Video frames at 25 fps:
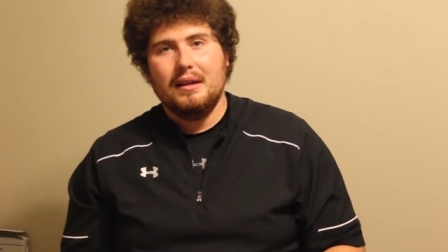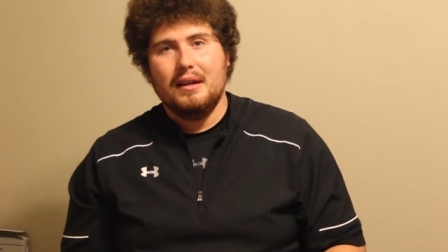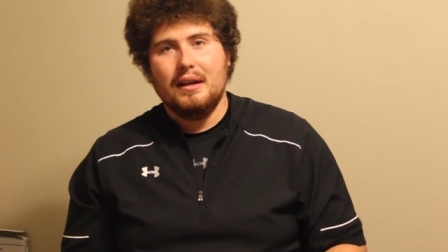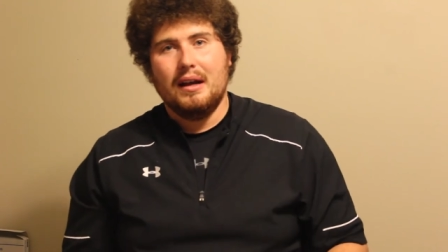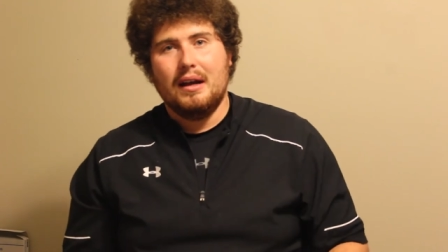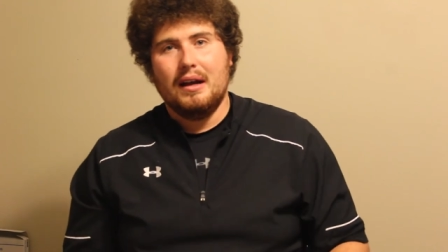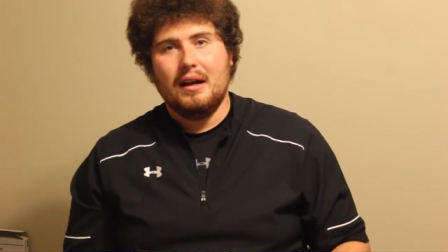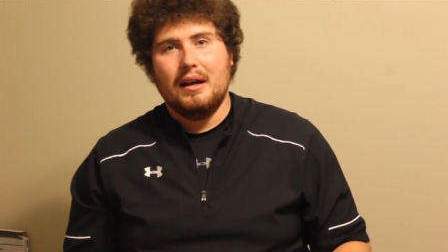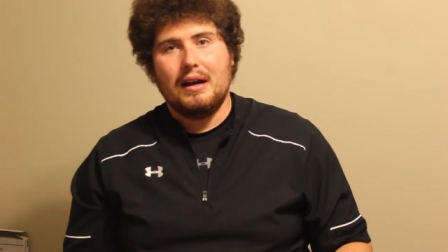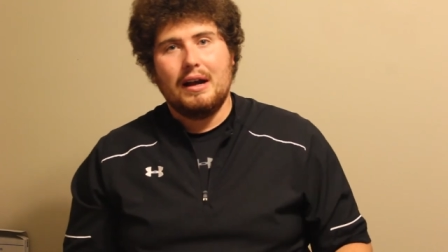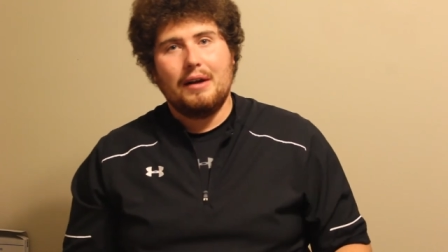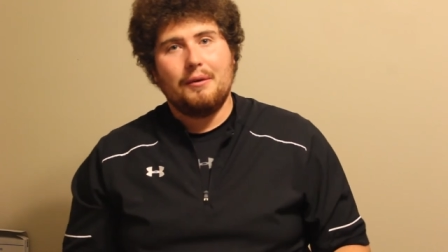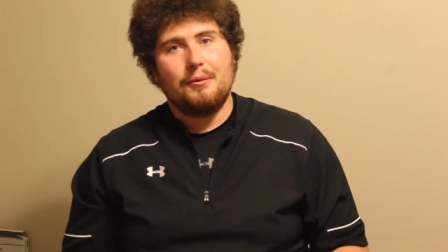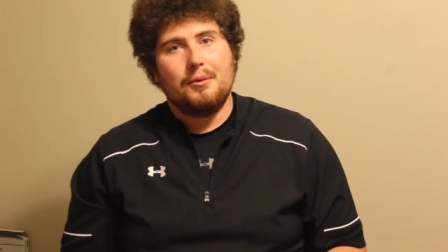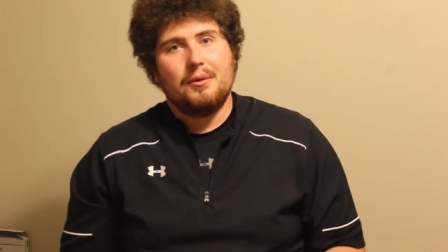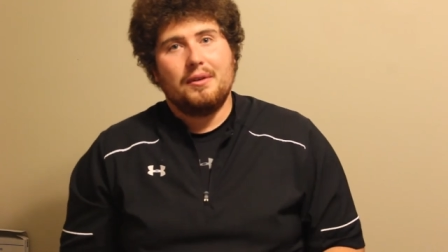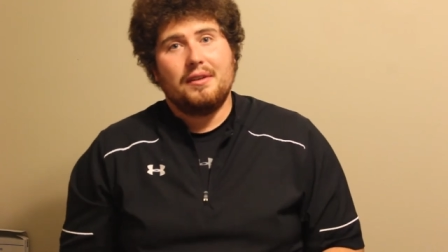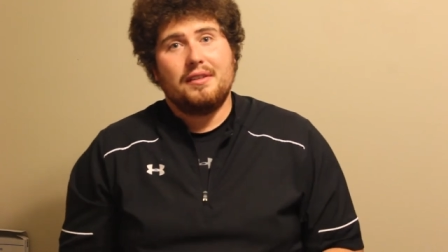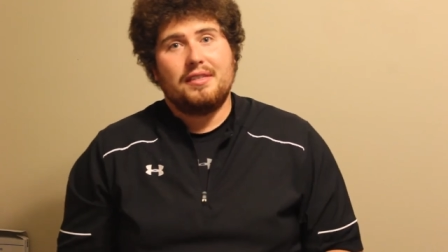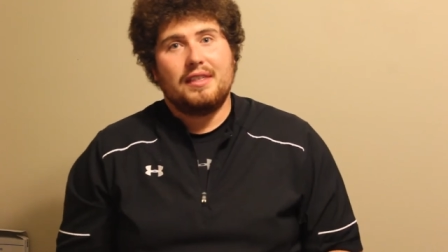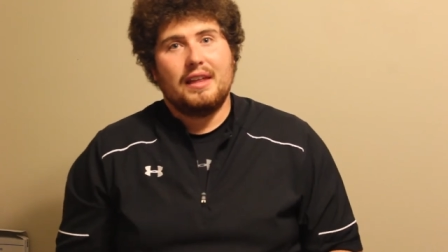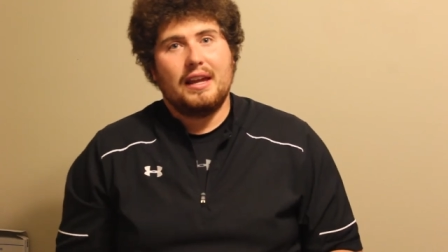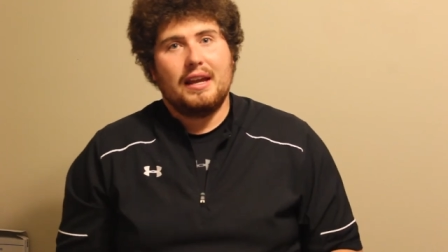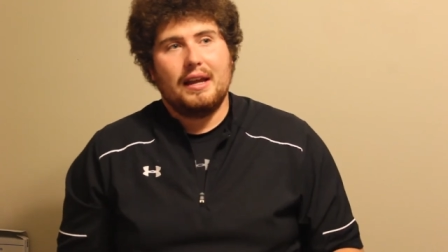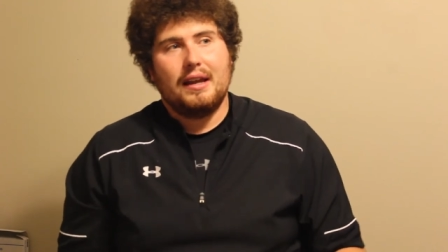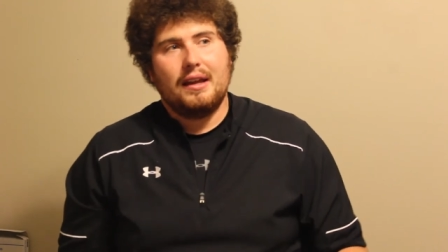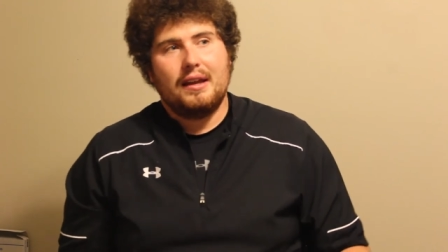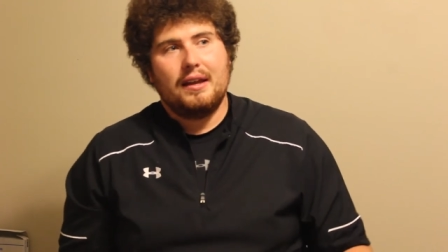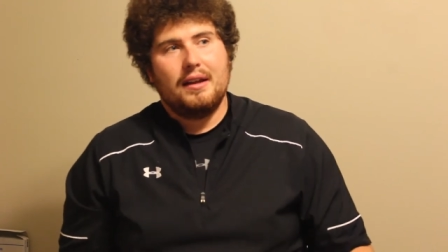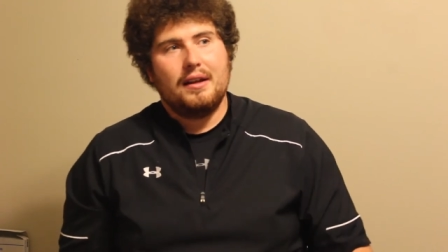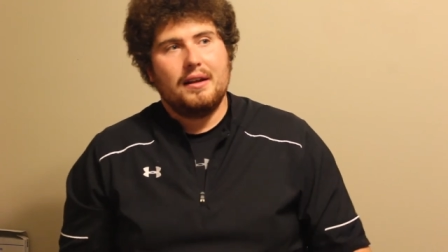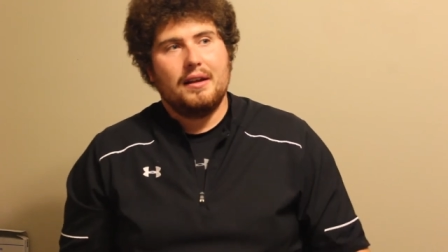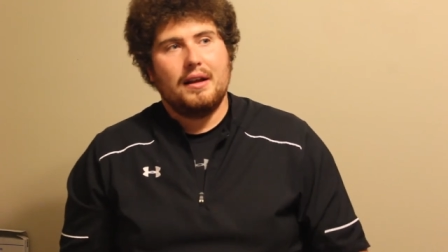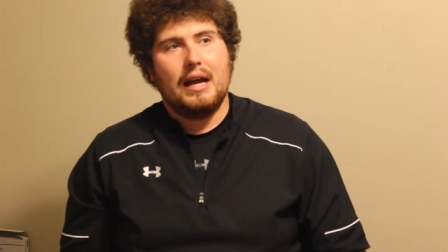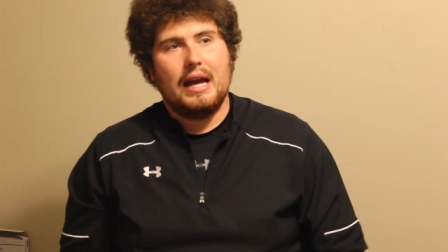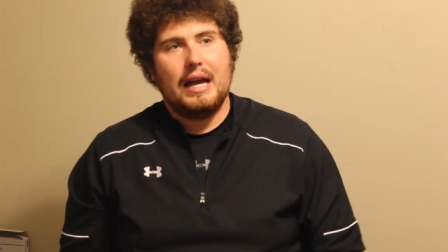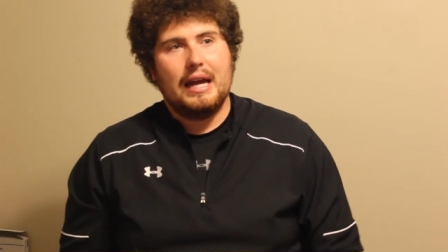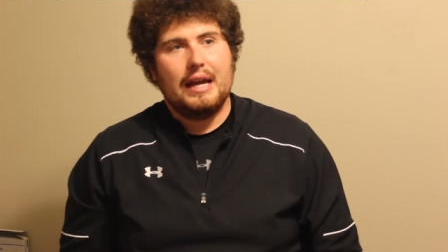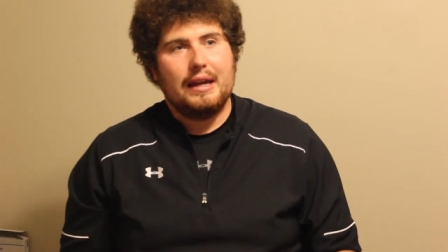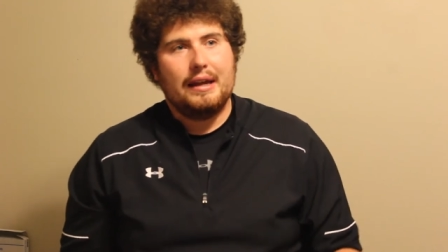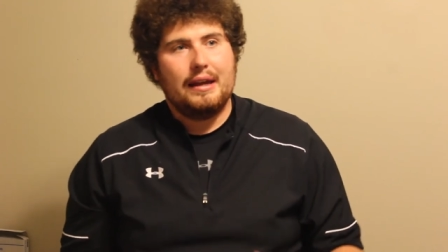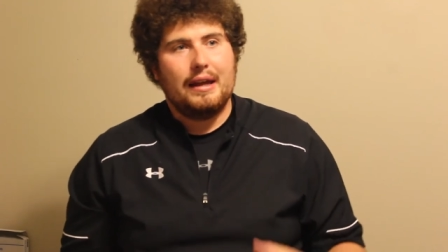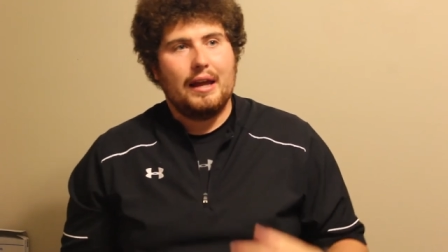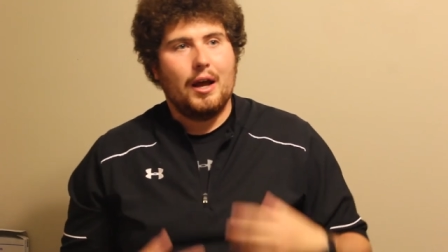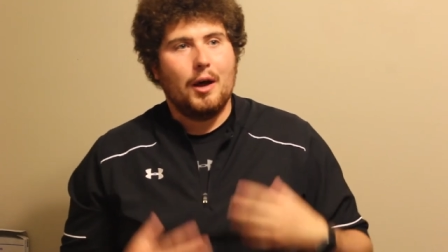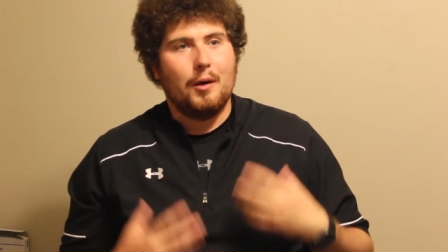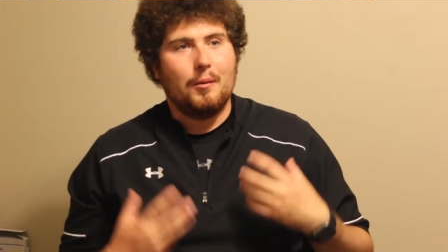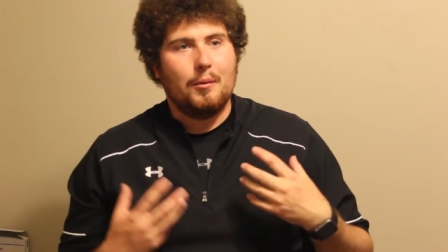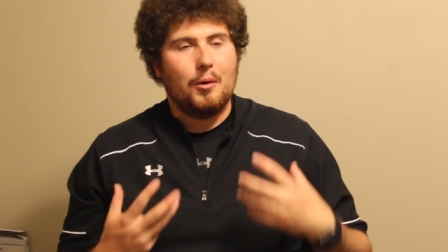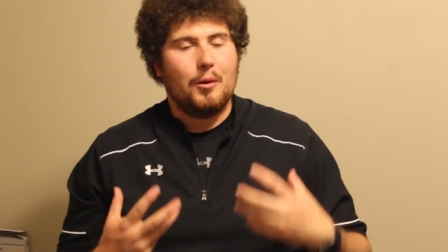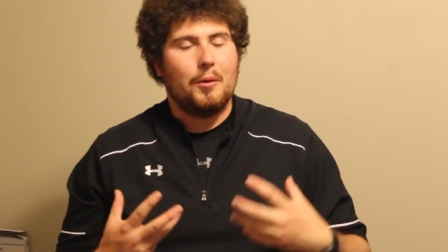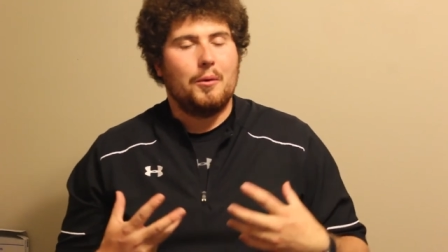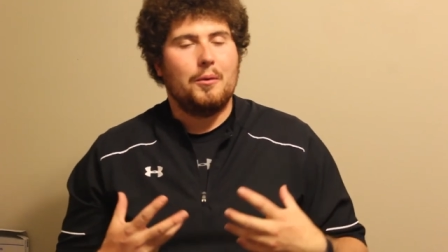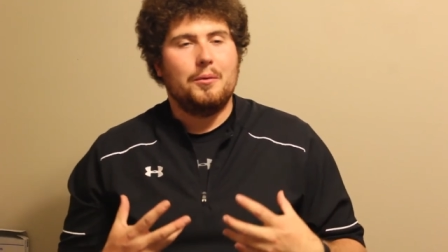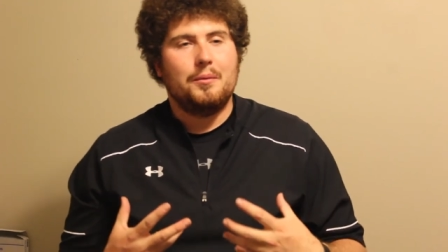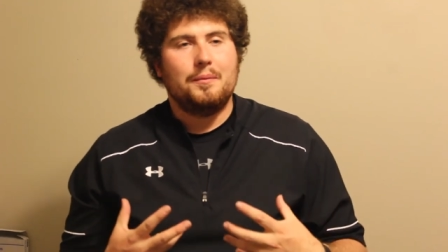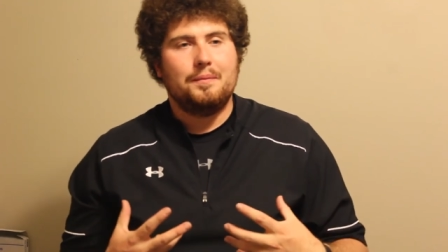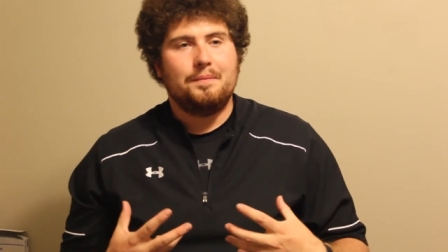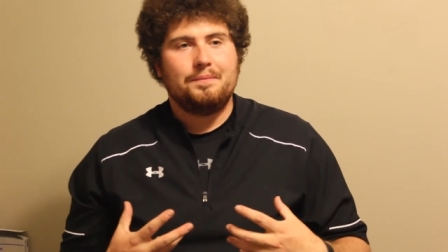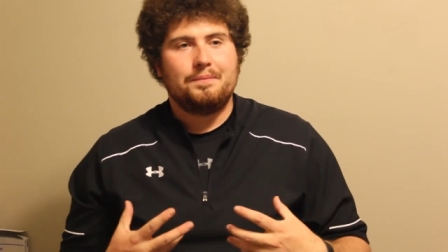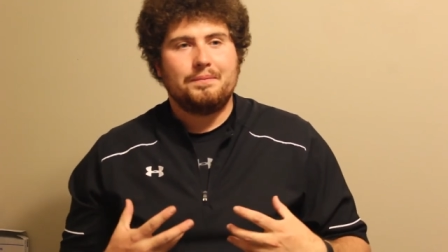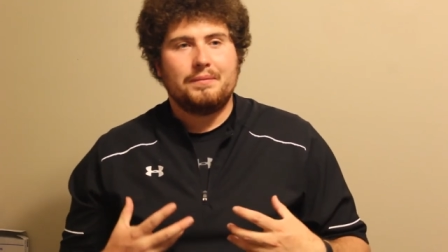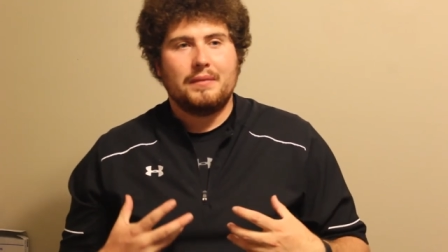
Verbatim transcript: uh, I really think a elbow